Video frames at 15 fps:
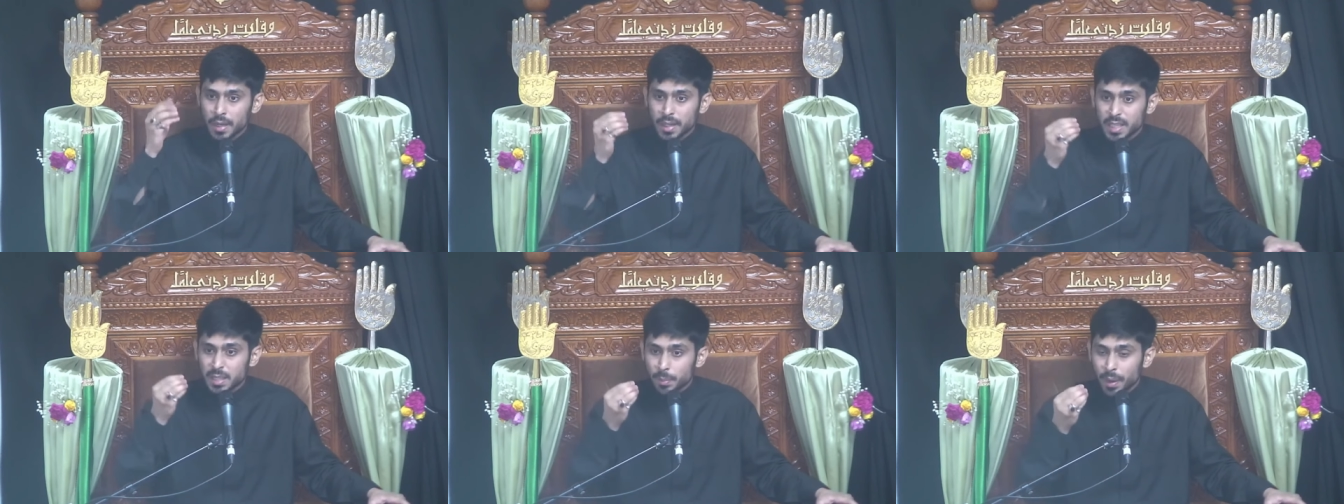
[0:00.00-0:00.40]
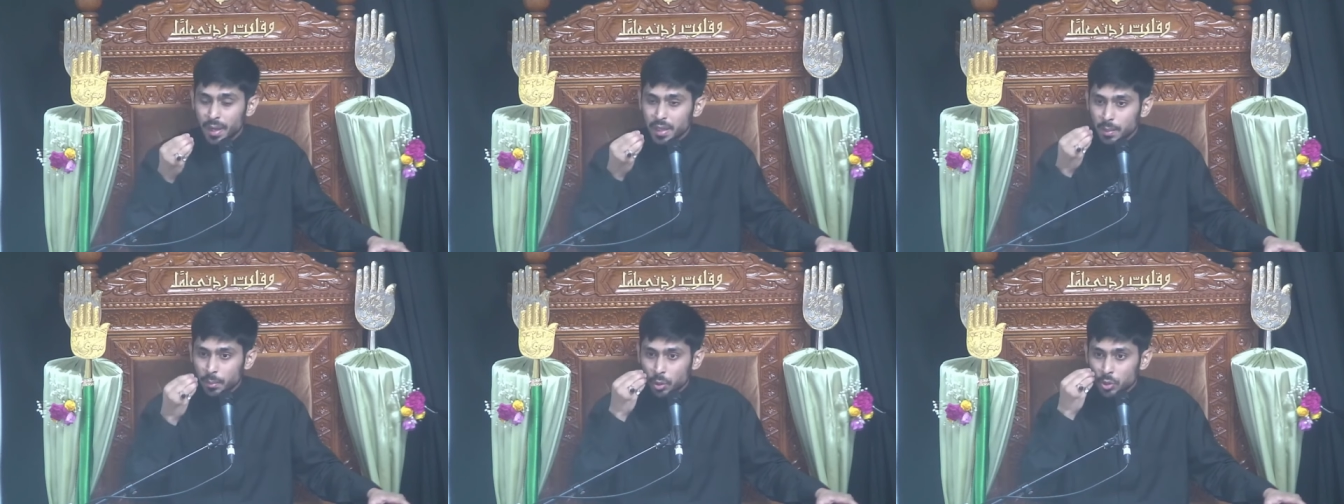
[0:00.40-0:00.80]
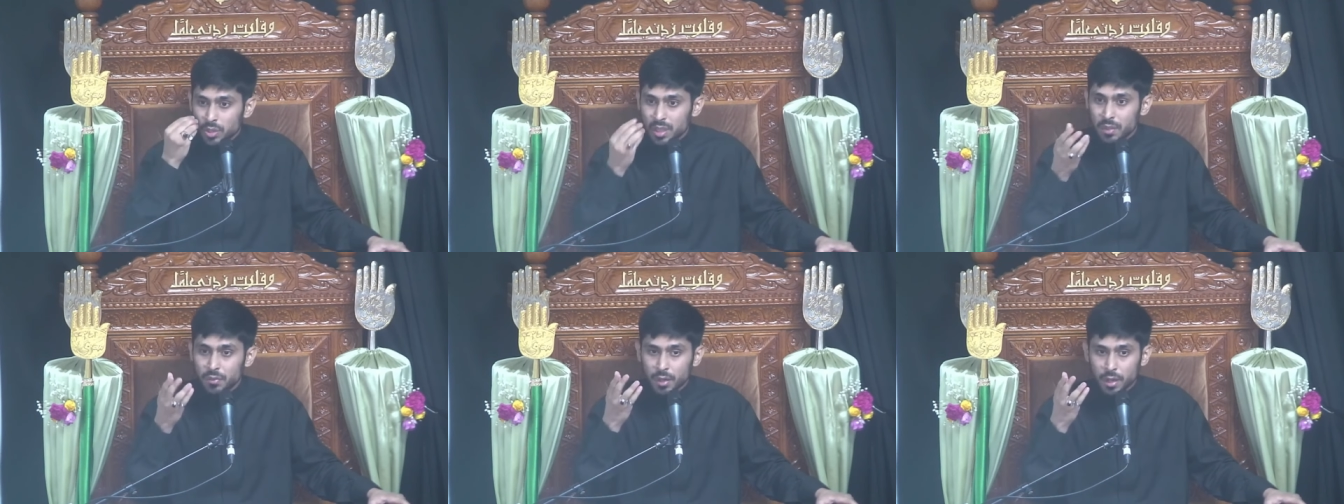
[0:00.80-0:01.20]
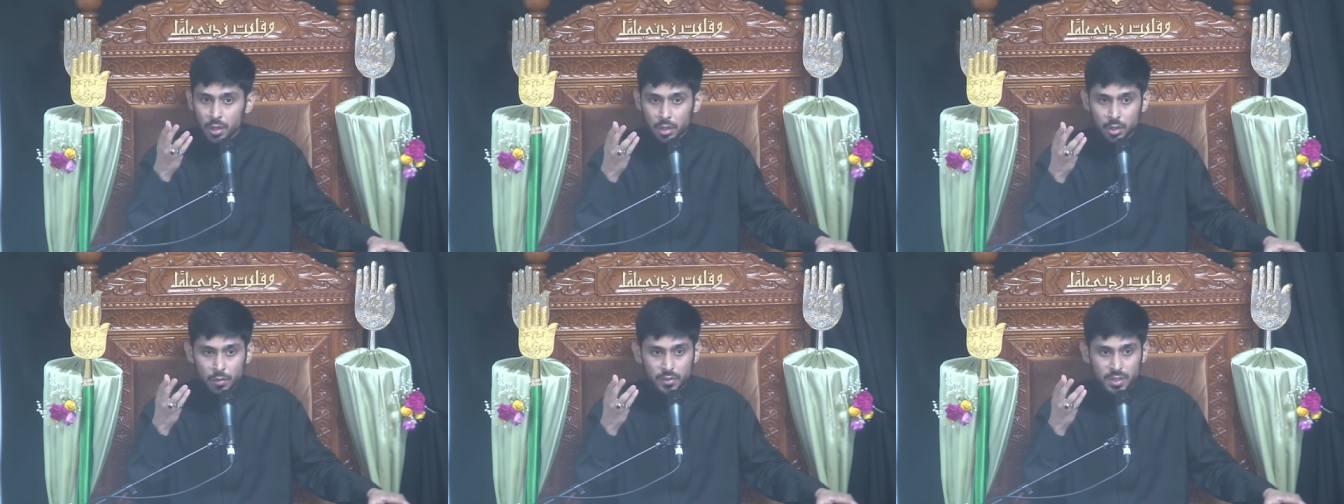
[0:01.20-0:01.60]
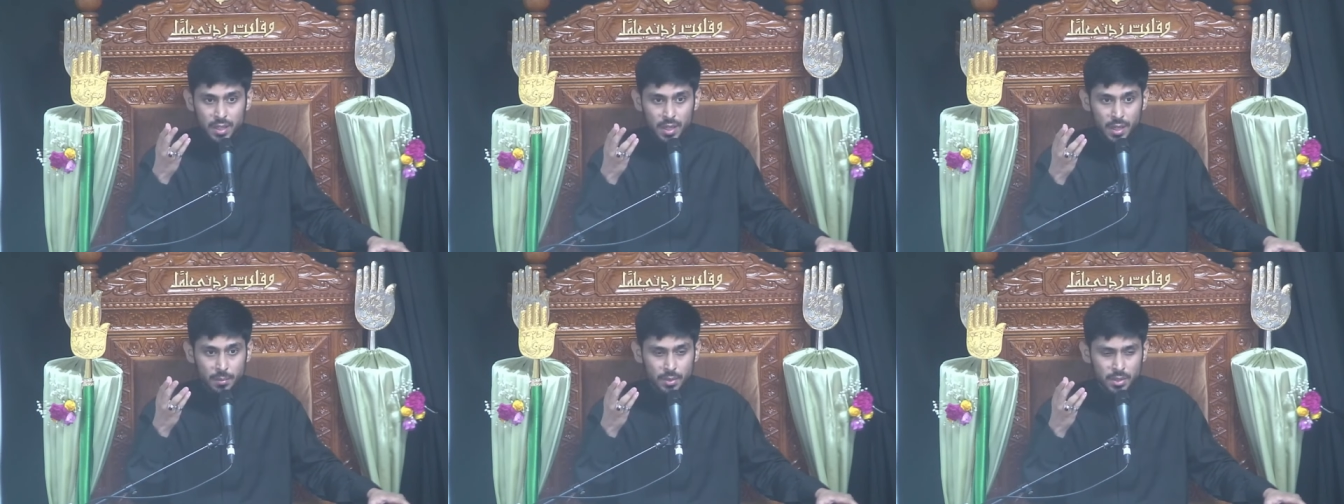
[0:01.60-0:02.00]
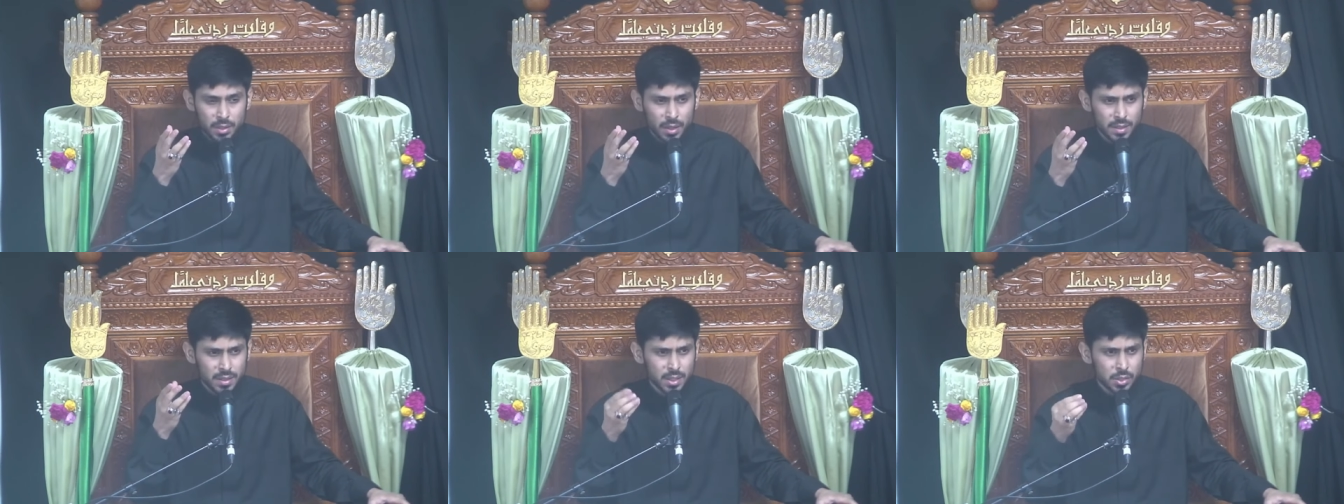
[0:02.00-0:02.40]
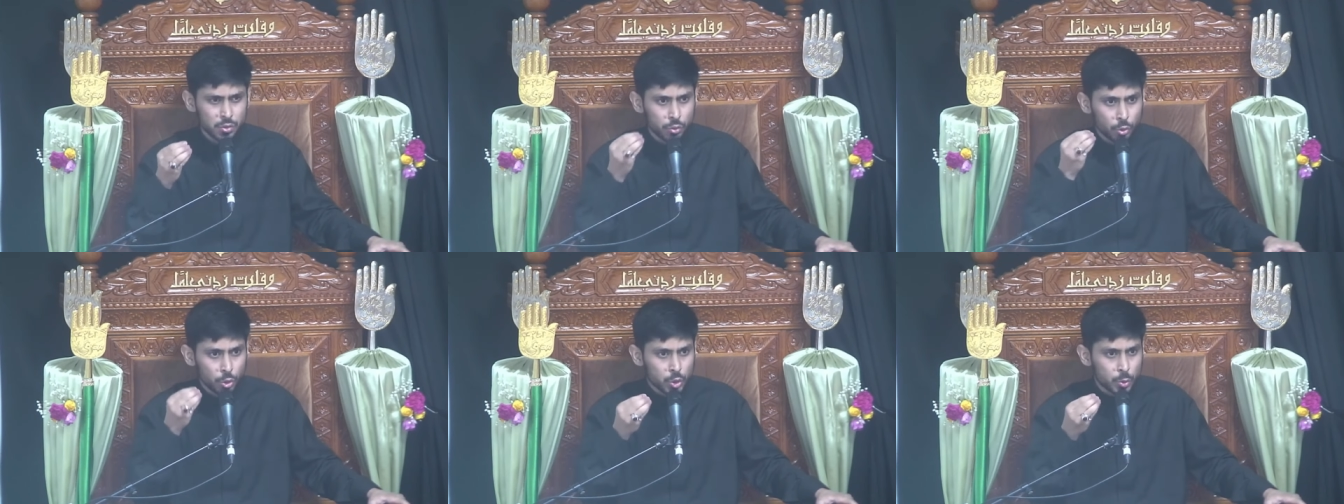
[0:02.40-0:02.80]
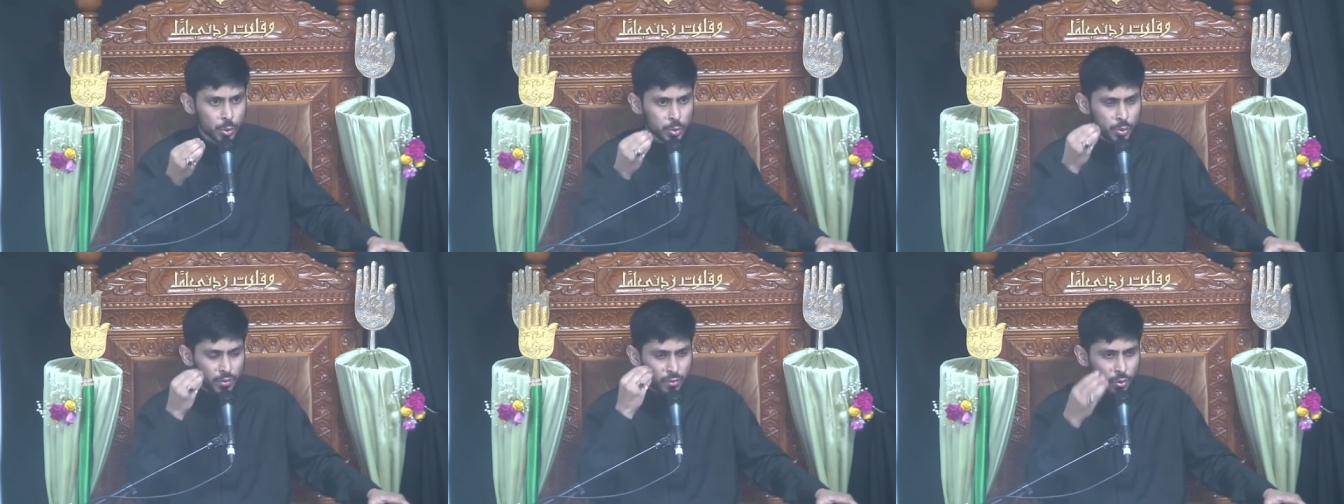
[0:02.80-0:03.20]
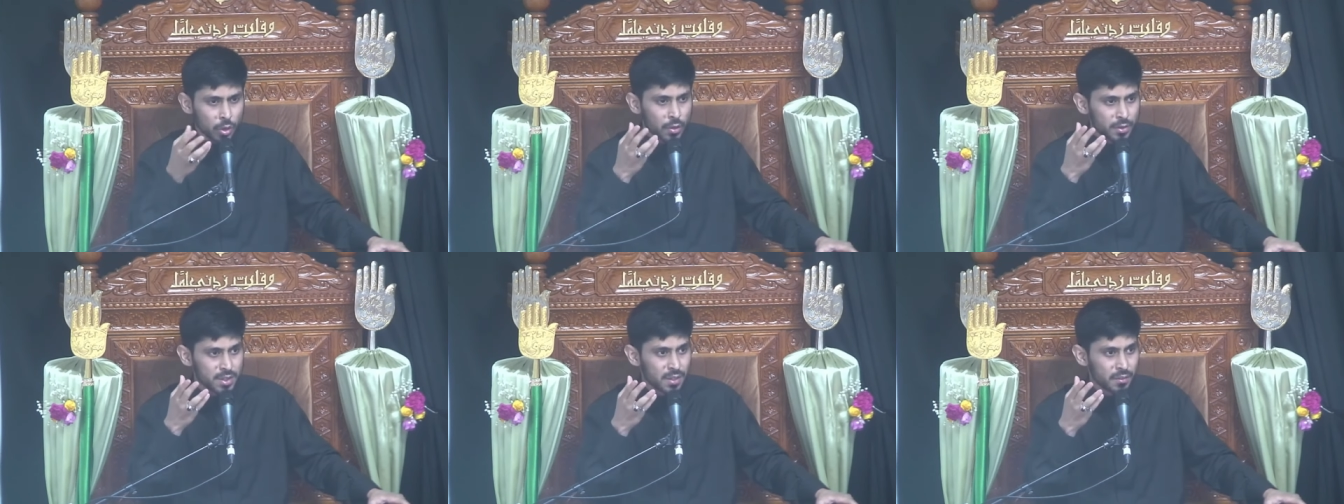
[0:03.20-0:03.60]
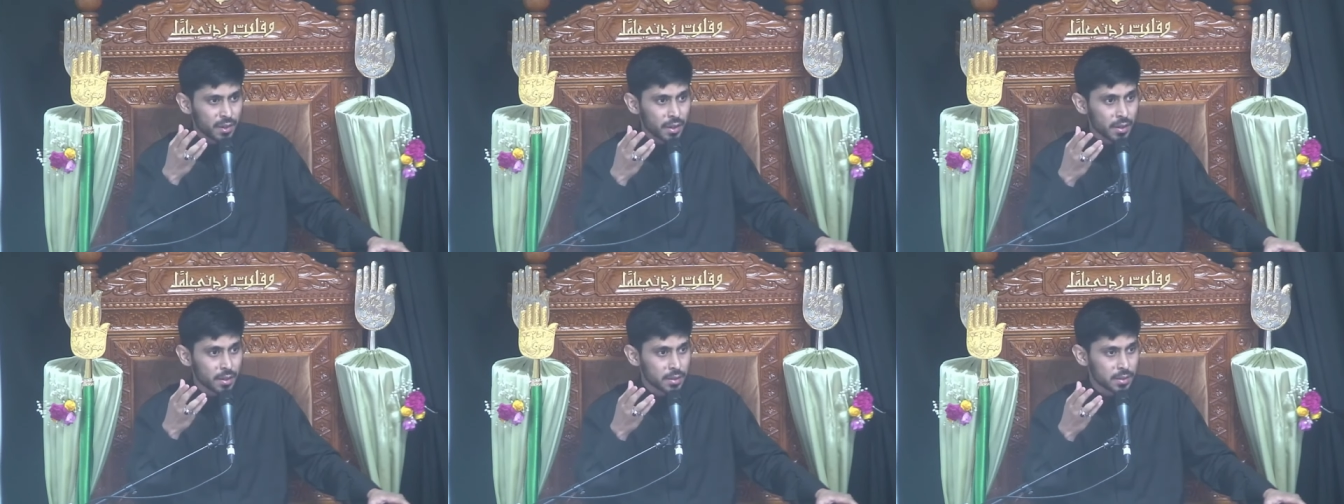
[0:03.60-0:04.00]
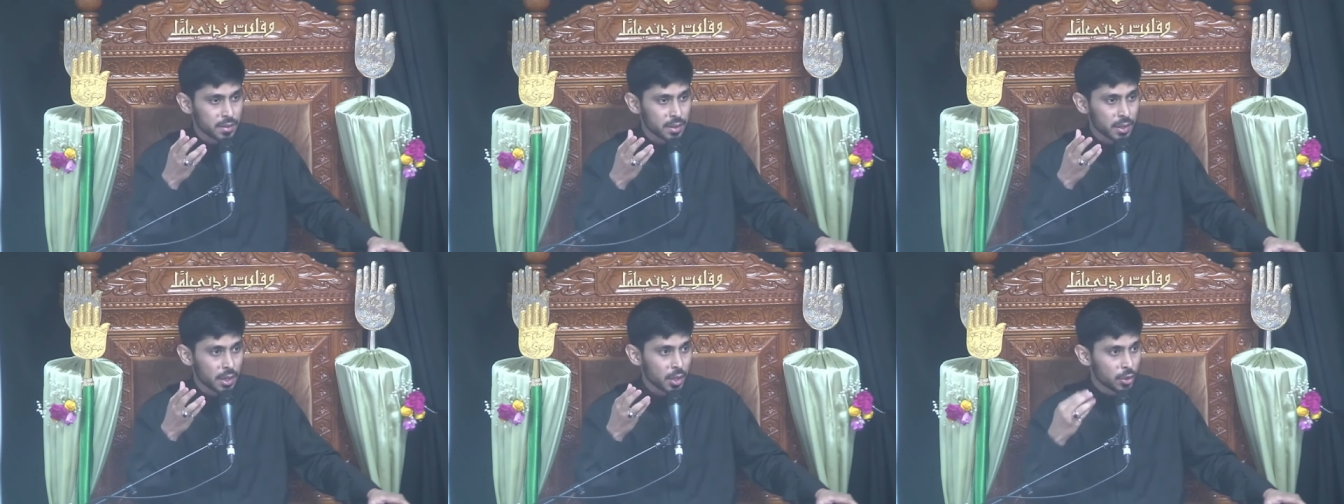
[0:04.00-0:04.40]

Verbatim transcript: despite the most difficult of circumstances, routes which were full of surveillance.